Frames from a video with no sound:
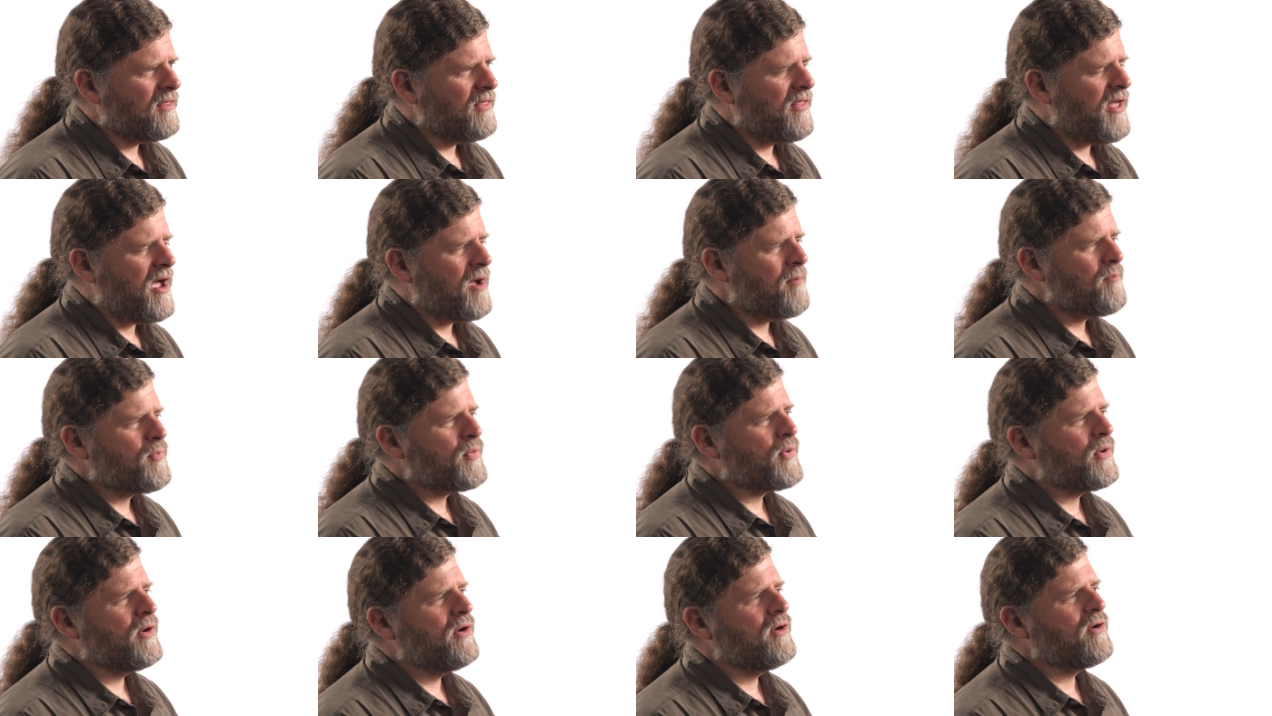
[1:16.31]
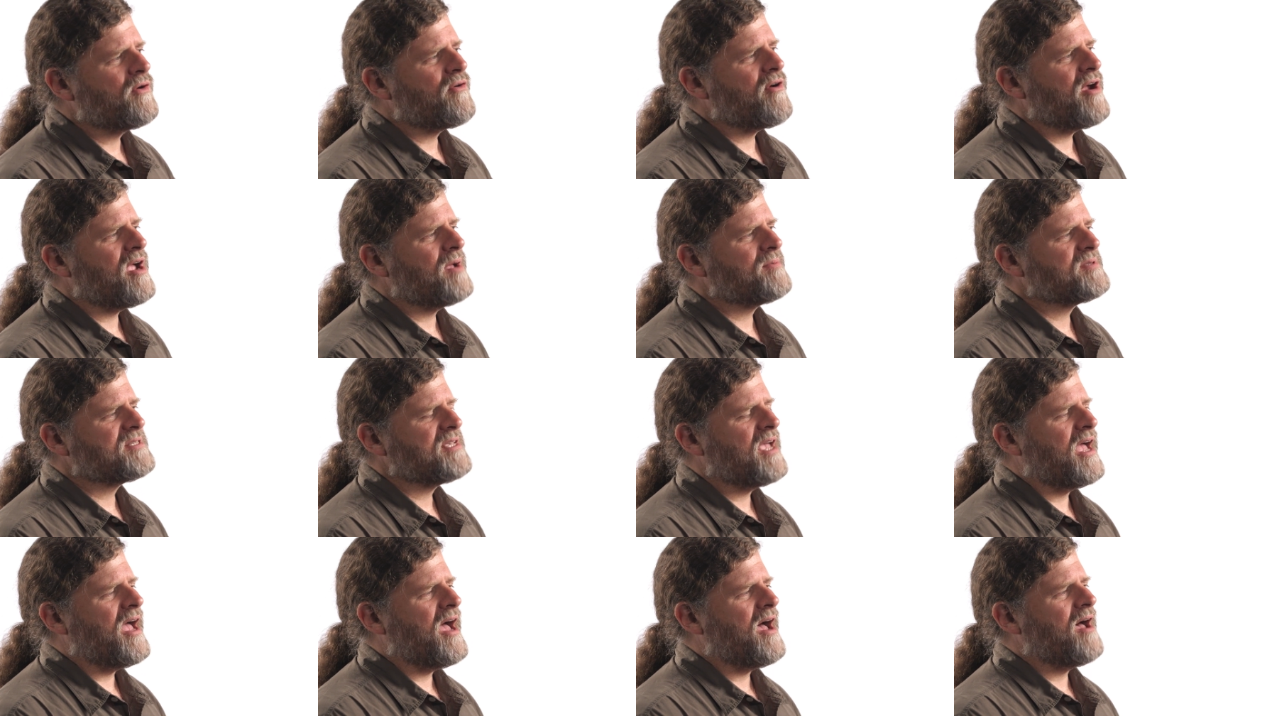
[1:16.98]
that
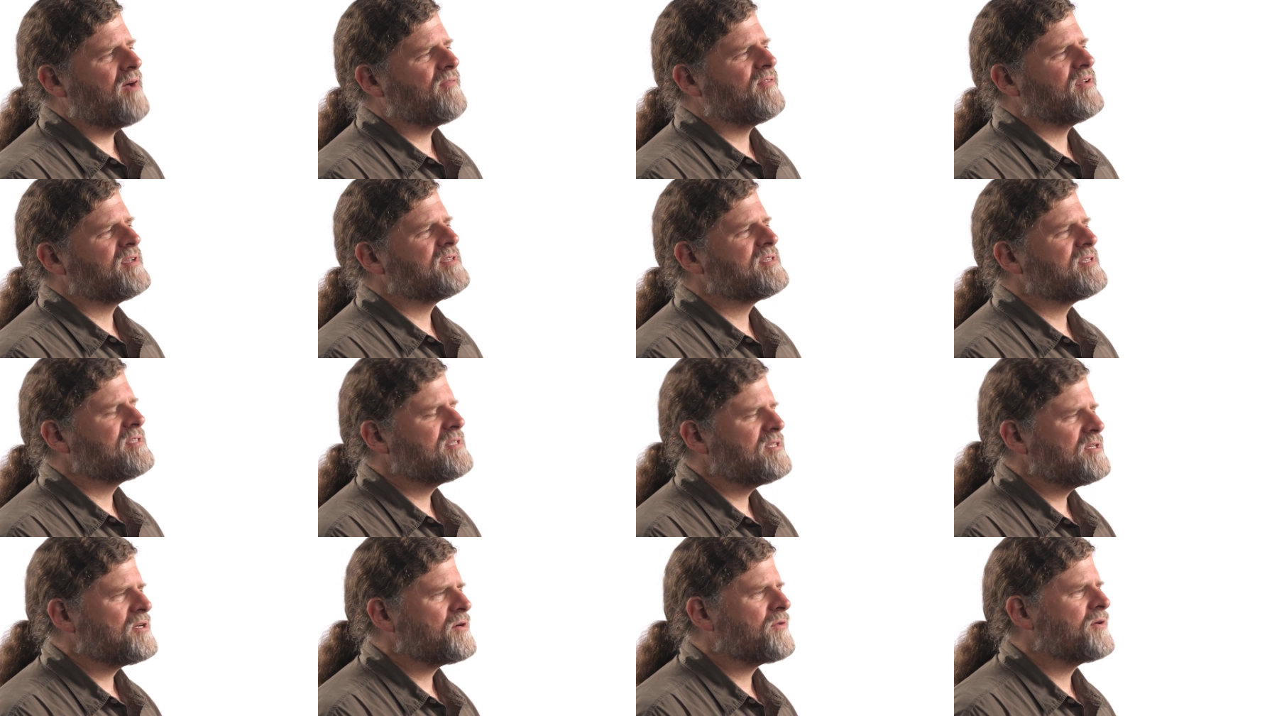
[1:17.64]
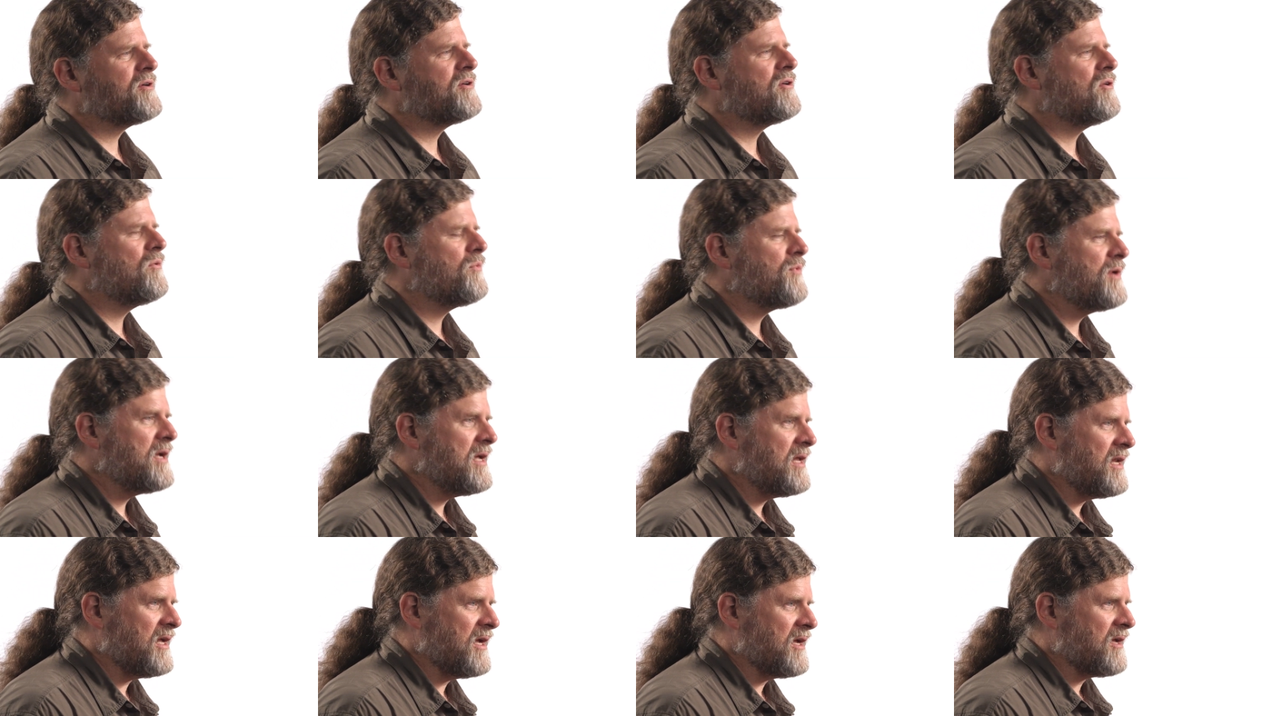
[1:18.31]
programs have a serial
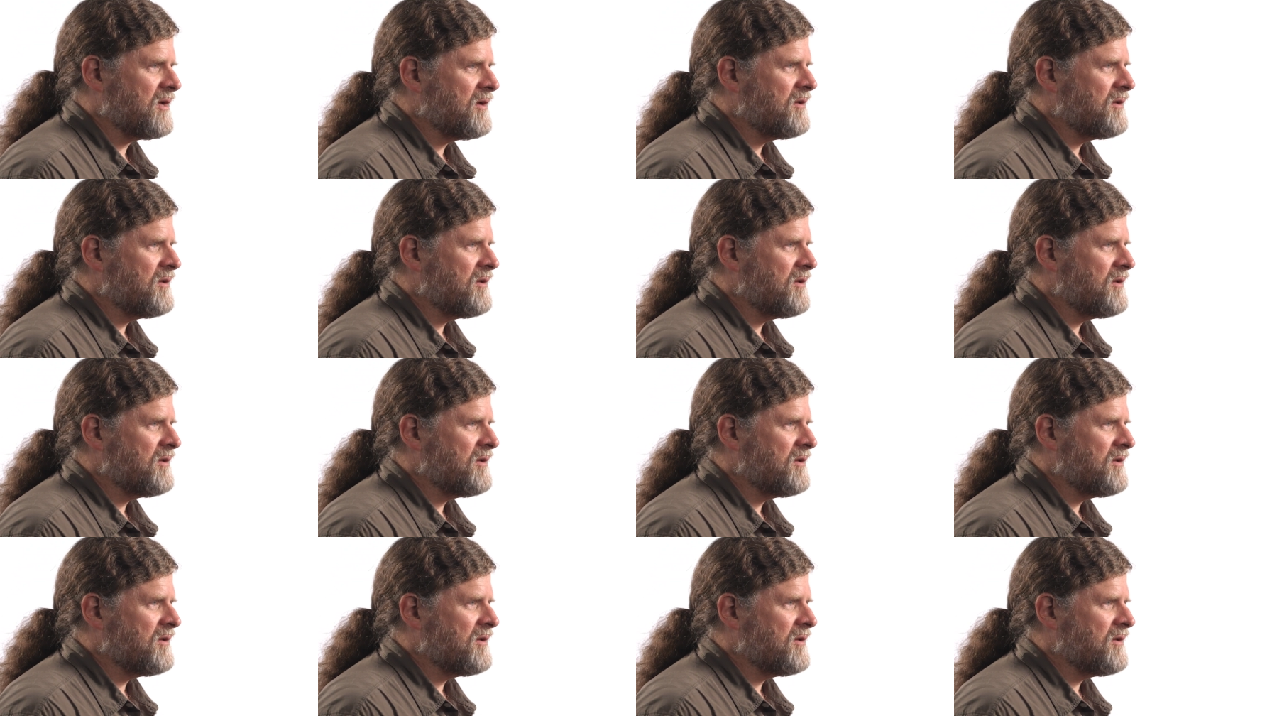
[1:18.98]
reading.